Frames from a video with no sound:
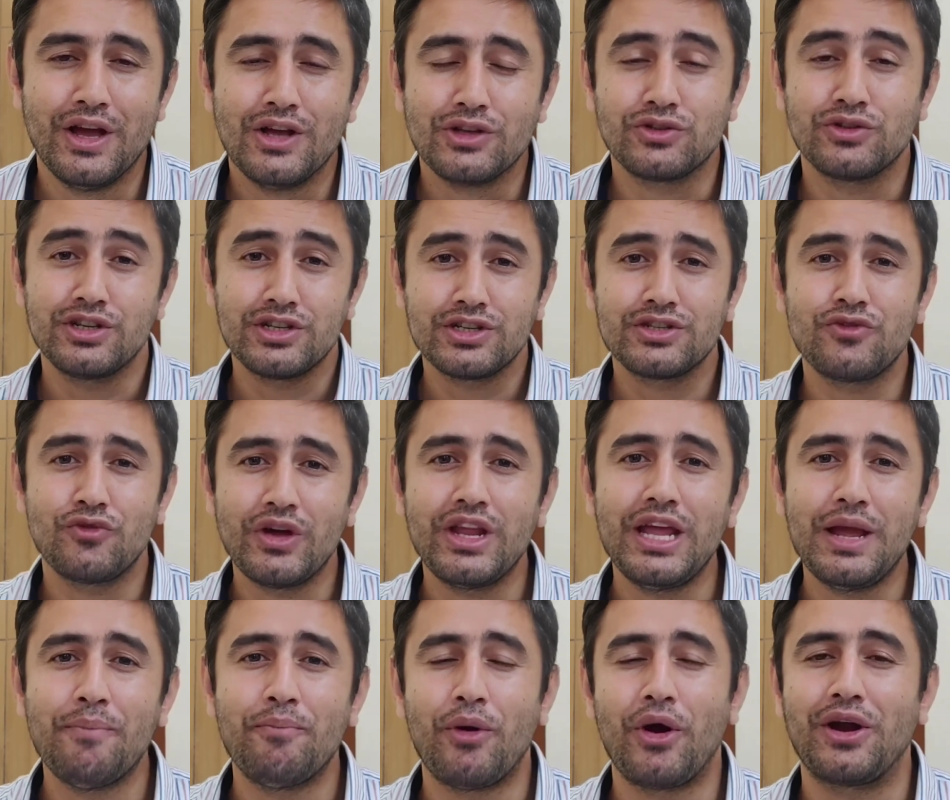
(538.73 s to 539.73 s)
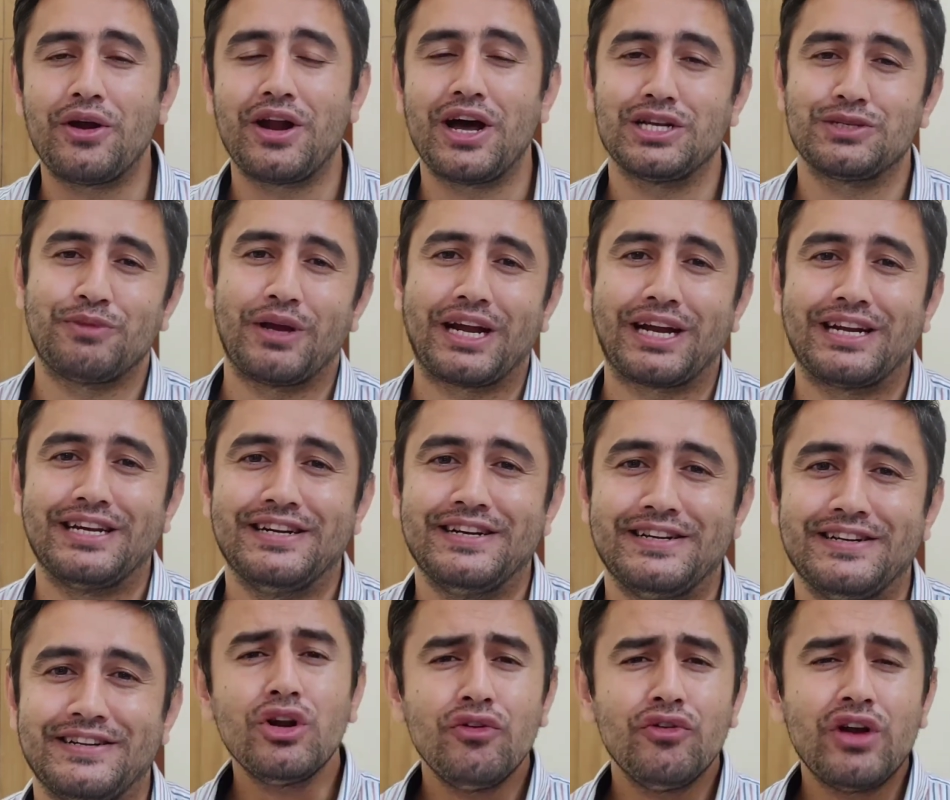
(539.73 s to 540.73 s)
So this is a very important aspect.
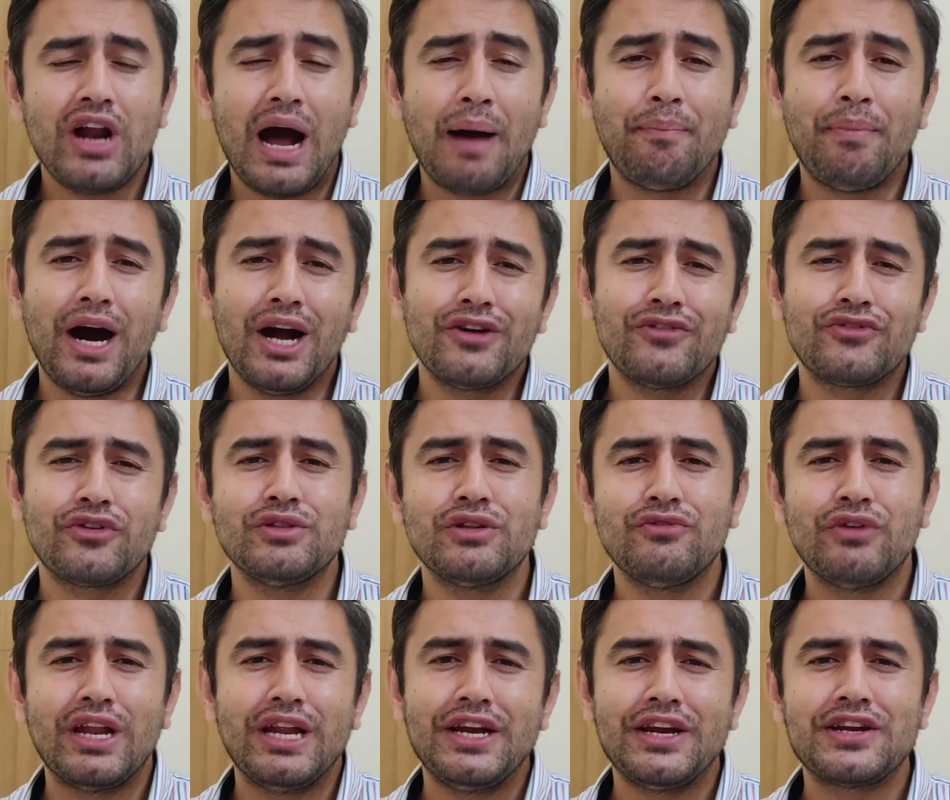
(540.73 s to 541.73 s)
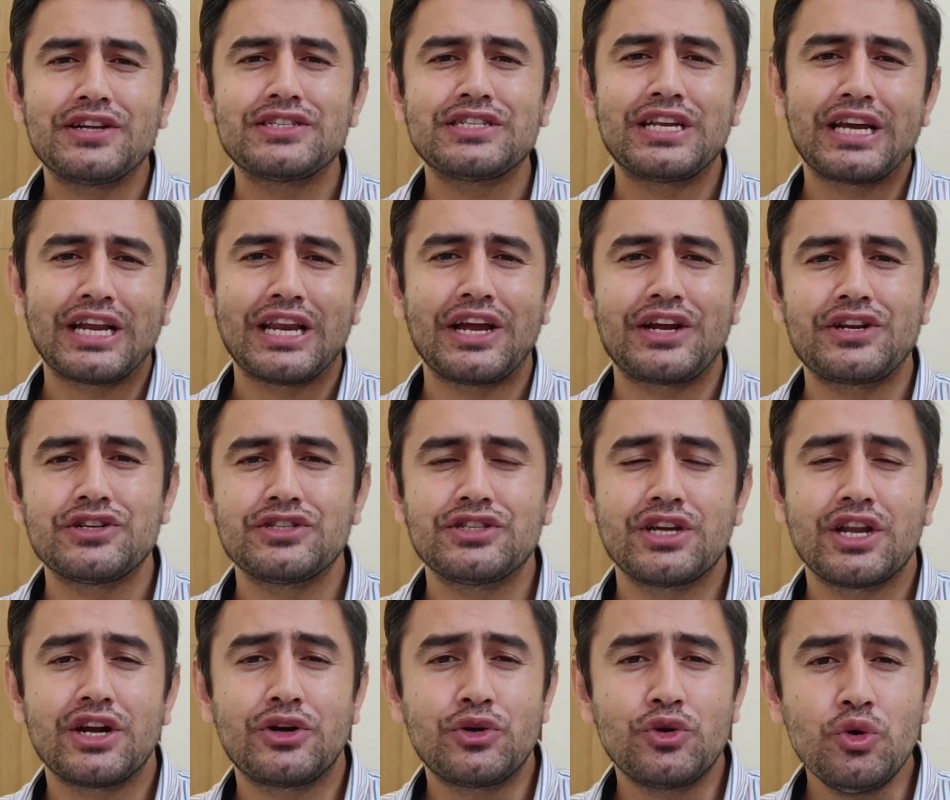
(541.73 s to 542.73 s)
Moreover, apart from the validators and collectors,
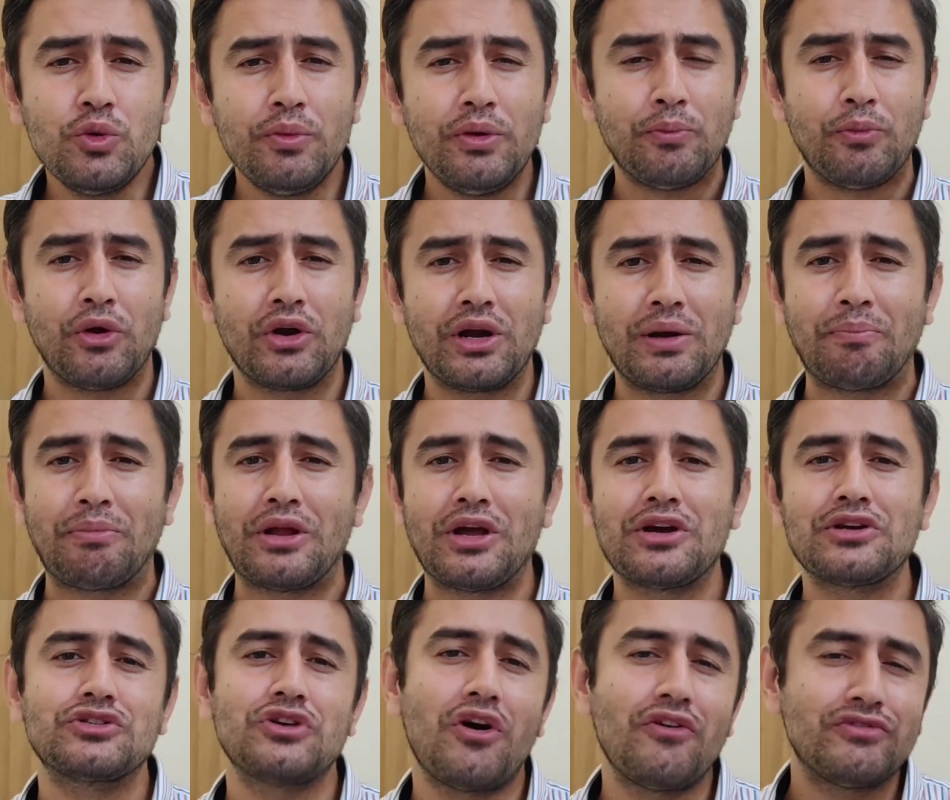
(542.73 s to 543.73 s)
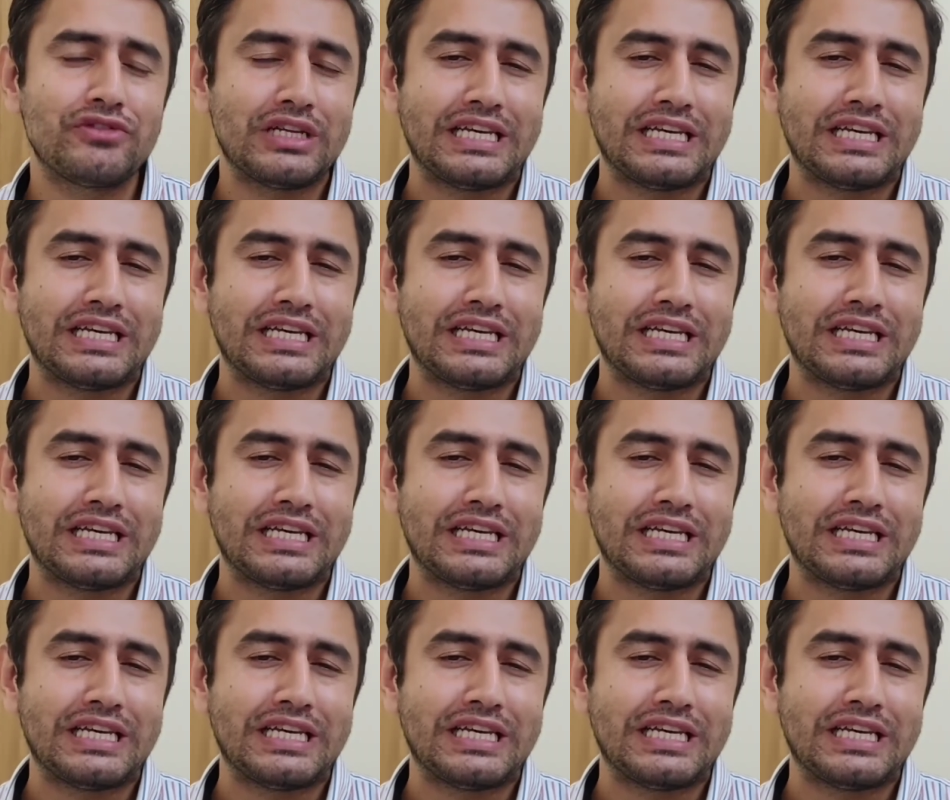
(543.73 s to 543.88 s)
there are two important players of